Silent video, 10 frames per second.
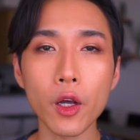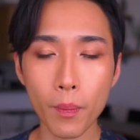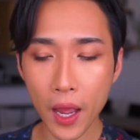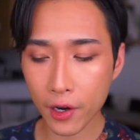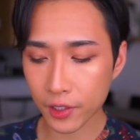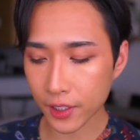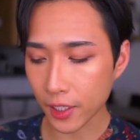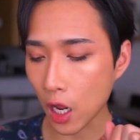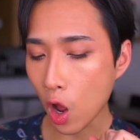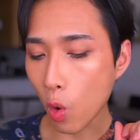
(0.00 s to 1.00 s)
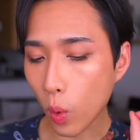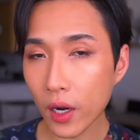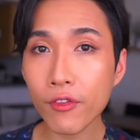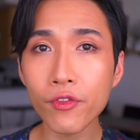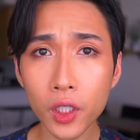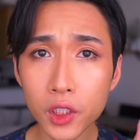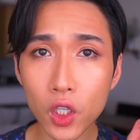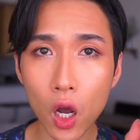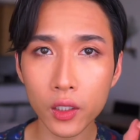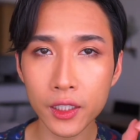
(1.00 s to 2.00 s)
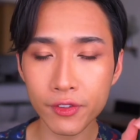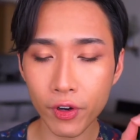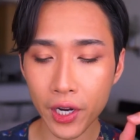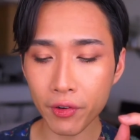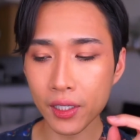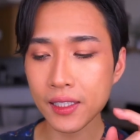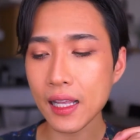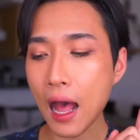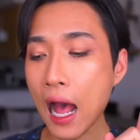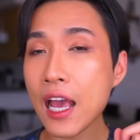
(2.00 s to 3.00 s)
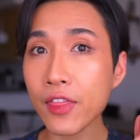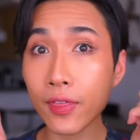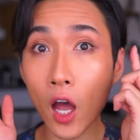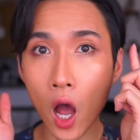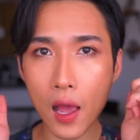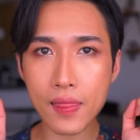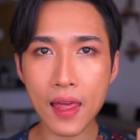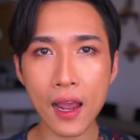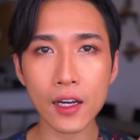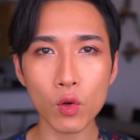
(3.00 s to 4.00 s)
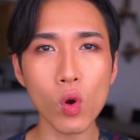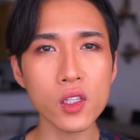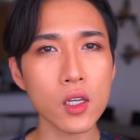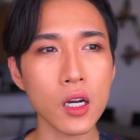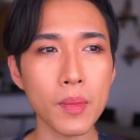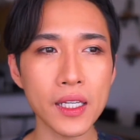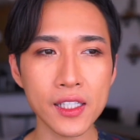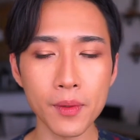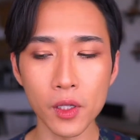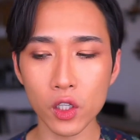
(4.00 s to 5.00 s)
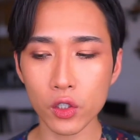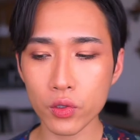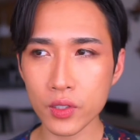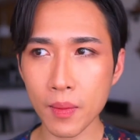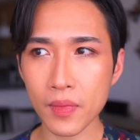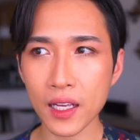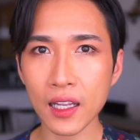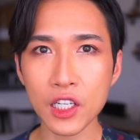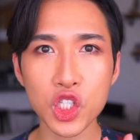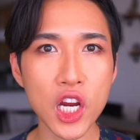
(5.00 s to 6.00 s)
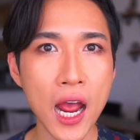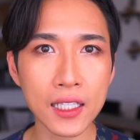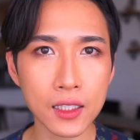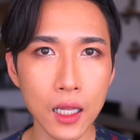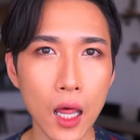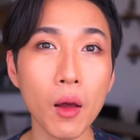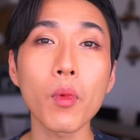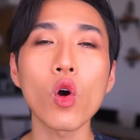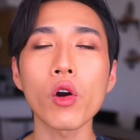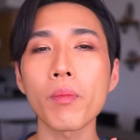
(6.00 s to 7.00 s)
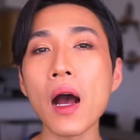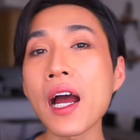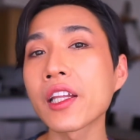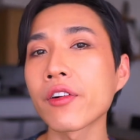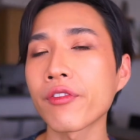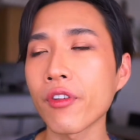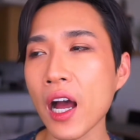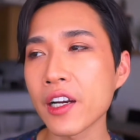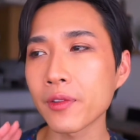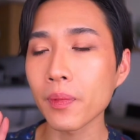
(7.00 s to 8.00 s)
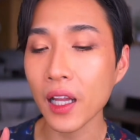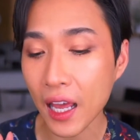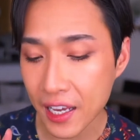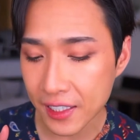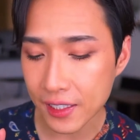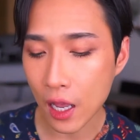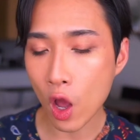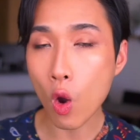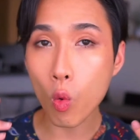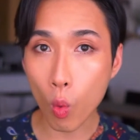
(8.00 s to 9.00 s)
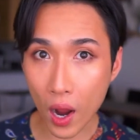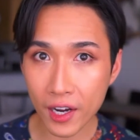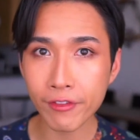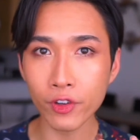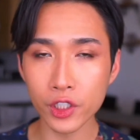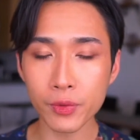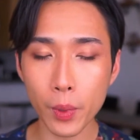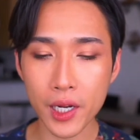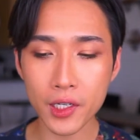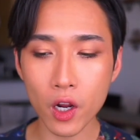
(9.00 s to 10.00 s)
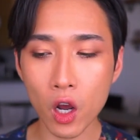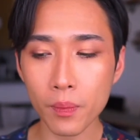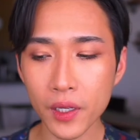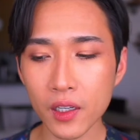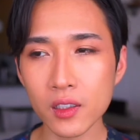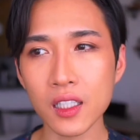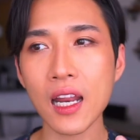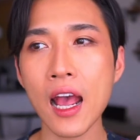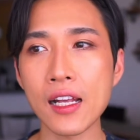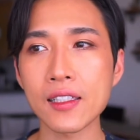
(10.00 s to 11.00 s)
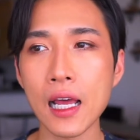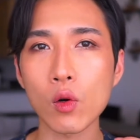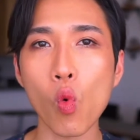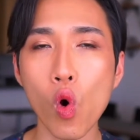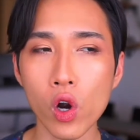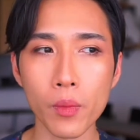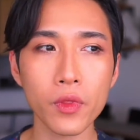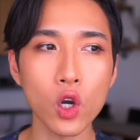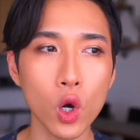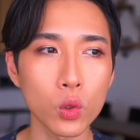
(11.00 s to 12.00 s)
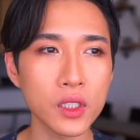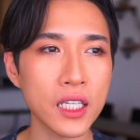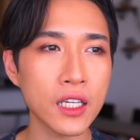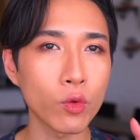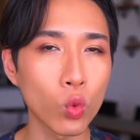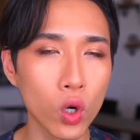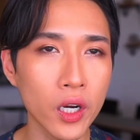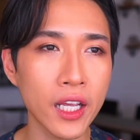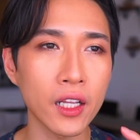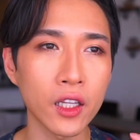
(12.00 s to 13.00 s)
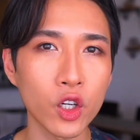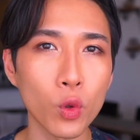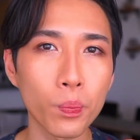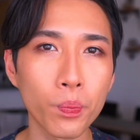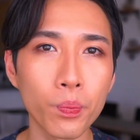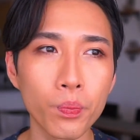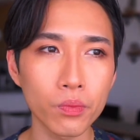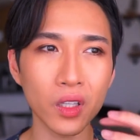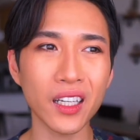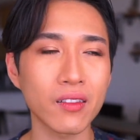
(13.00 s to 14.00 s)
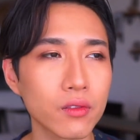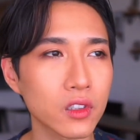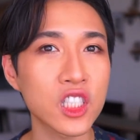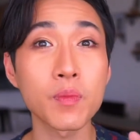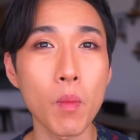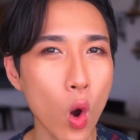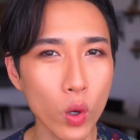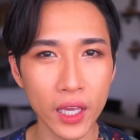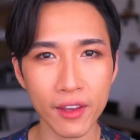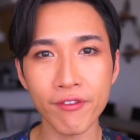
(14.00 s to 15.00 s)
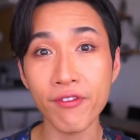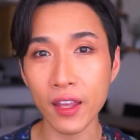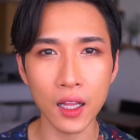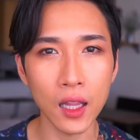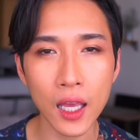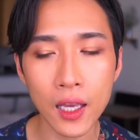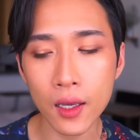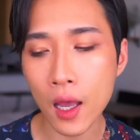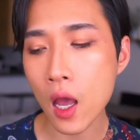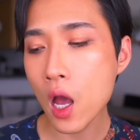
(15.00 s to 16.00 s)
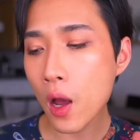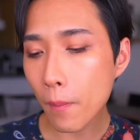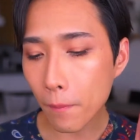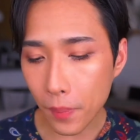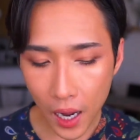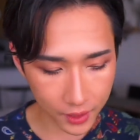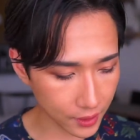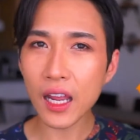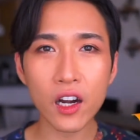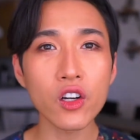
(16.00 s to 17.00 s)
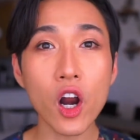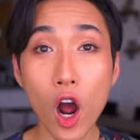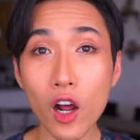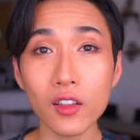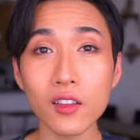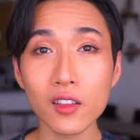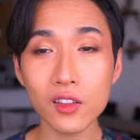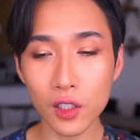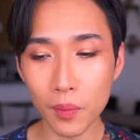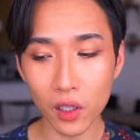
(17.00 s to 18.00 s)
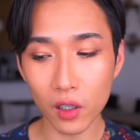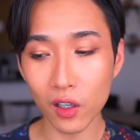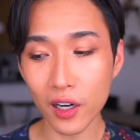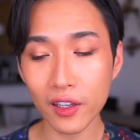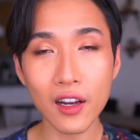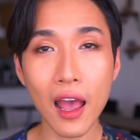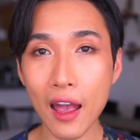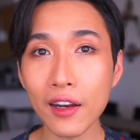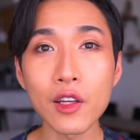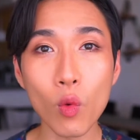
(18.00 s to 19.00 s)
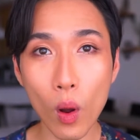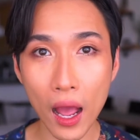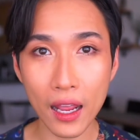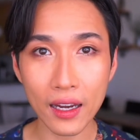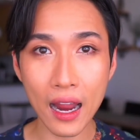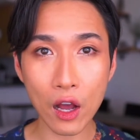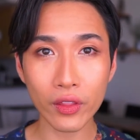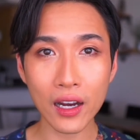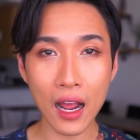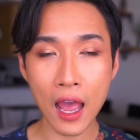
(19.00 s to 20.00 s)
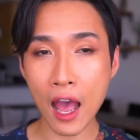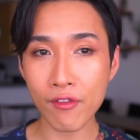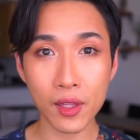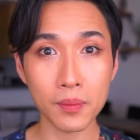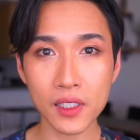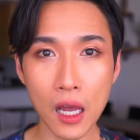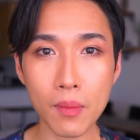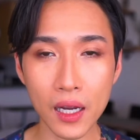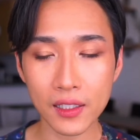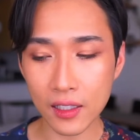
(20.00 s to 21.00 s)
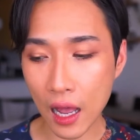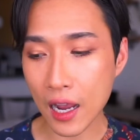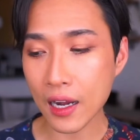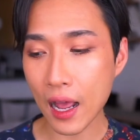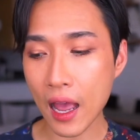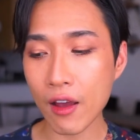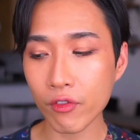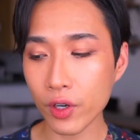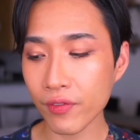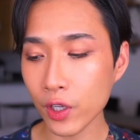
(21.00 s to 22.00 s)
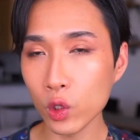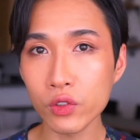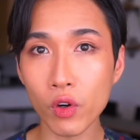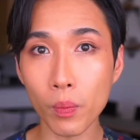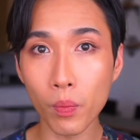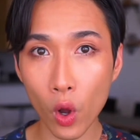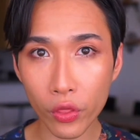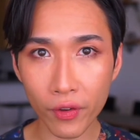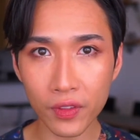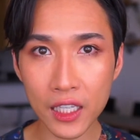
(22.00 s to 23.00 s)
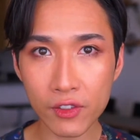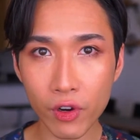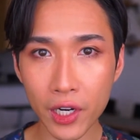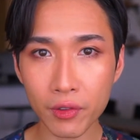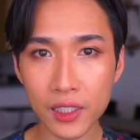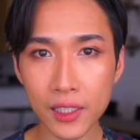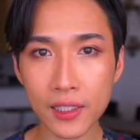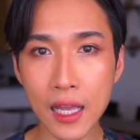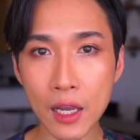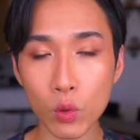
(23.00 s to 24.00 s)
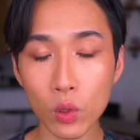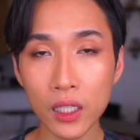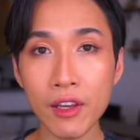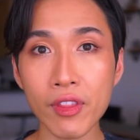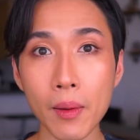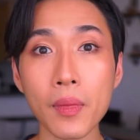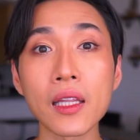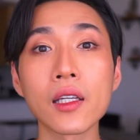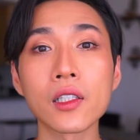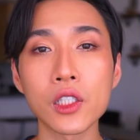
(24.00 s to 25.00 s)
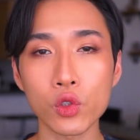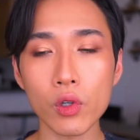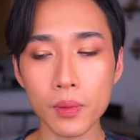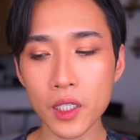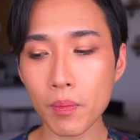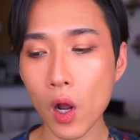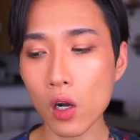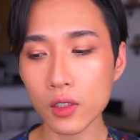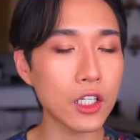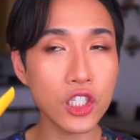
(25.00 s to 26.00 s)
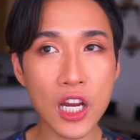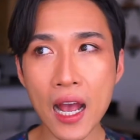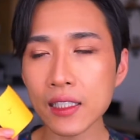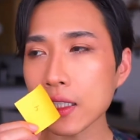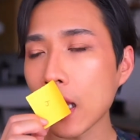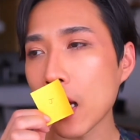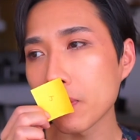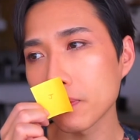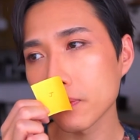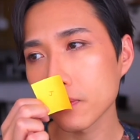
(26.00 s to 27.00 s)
comparison. When I first got this fragrance, I thought that it was gonna be similar to something like Jazz Club or By the Fireplace when I first sprayed it on, because it has that warm, cozy, woody, a little like smoky feeling. But they are not similar in any way. Now that I have them side by side, I have reviews for both of these fragrances. I will leave them in the description box. Jazz Club